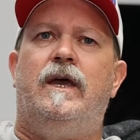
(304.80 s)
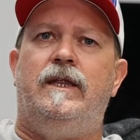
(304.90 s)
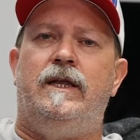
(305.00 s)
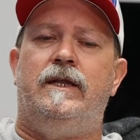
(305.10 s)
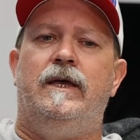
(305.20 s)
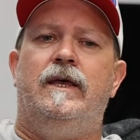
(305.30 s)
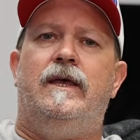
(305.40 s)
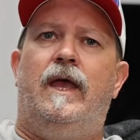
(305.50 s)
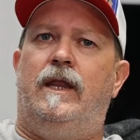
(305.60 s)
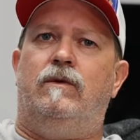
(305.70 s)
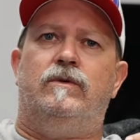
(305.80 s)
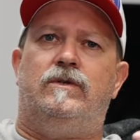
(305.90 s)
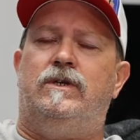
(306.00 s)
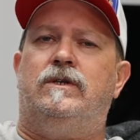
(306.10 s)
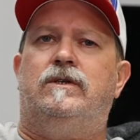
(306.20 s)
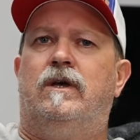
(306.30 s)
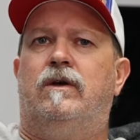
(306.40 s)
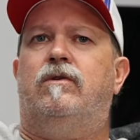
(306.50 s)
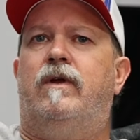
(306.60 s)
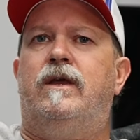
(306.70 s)
I needed, and it was just a
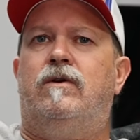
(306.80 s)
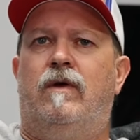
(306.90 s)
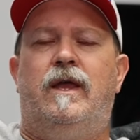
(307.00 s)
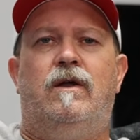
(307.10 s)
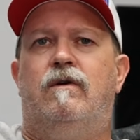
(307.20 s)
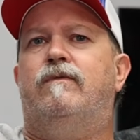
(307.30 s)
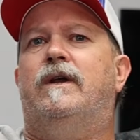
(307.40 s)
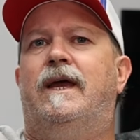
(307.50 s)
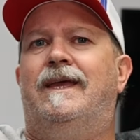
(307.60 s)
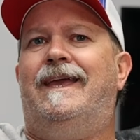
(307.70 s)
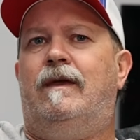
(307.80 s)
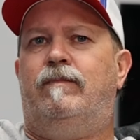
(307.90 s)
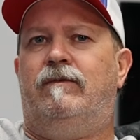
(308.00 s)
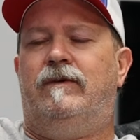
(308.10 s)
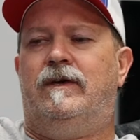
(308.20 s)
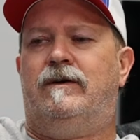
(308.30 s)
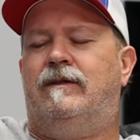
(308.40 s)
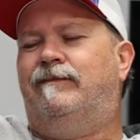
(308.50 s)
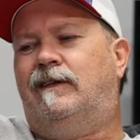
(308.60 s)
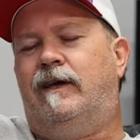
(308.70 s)
great overnight camping
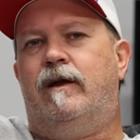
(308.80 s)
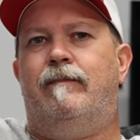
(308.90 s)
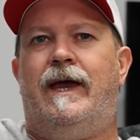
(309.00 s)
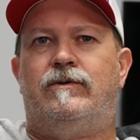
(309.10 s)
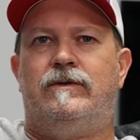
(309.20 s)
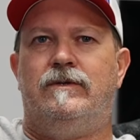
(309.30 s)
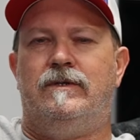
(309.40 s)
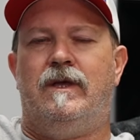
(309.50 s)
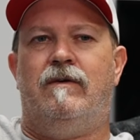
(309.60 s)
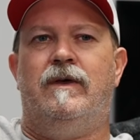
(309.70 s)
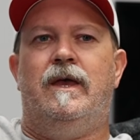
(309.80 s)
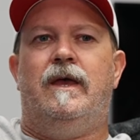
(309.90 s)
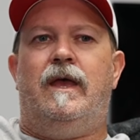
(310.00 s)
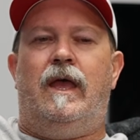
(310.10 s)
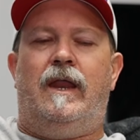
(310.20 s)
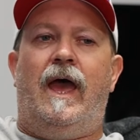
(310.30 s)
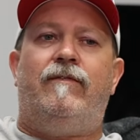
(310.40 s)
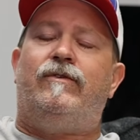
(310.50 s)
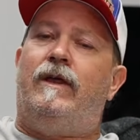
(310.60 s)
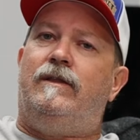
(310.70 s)
vehicle, little air mattress and stuff. And
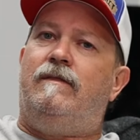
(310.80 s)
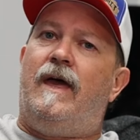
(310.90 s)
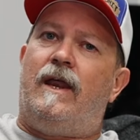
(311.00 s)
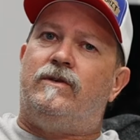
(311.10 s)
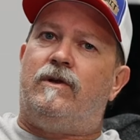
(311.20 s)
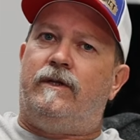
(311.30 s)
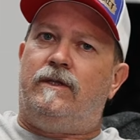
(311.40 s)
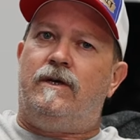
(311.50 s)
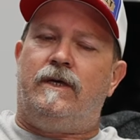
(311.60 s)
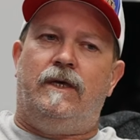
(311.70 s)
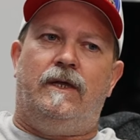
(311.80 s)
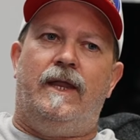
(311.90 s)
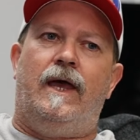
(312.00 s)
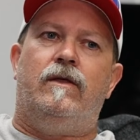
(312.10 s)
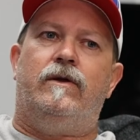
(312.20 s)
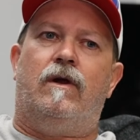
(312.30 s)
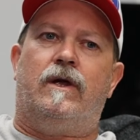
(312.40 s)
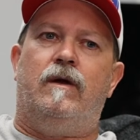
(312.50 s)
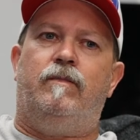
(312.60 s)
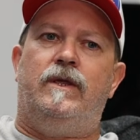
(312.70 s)
after I did that, I started looking, and now there are
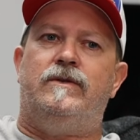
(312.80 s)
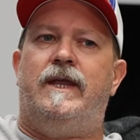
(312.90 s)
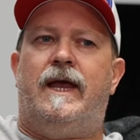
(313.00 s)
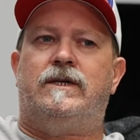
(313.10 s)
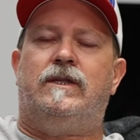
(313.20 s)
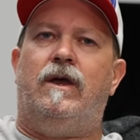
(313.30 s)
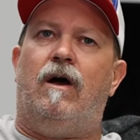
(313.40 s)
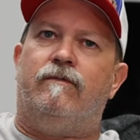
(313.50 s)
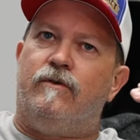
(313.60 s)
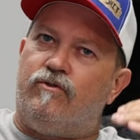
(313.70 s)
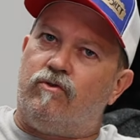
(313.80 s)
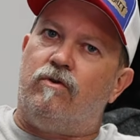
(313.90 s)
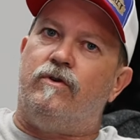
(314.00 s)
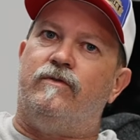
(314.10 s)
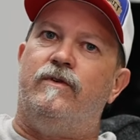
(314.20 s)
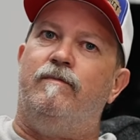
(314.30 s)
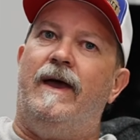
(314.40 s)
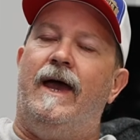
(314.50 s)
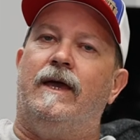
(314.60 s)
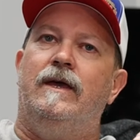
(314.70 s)
companies that actually offer drawers for the
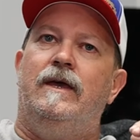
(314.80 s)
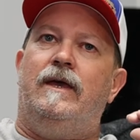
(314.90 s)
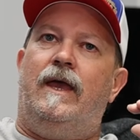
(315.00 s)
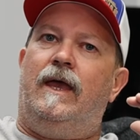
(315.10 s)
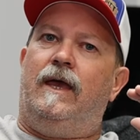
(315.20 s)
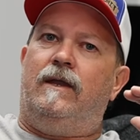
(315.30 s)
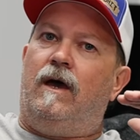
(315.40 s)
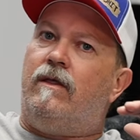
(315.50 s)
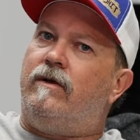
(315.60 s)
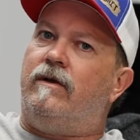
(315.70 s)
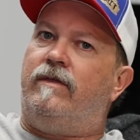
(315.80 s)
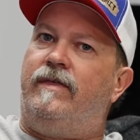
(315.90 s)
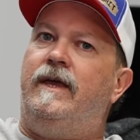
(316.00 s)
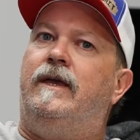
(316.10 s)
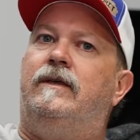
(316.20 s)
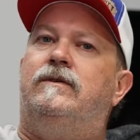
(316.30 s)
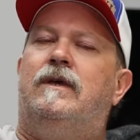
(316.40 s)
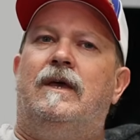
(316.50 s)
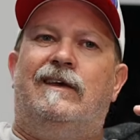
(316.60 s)
back and other things.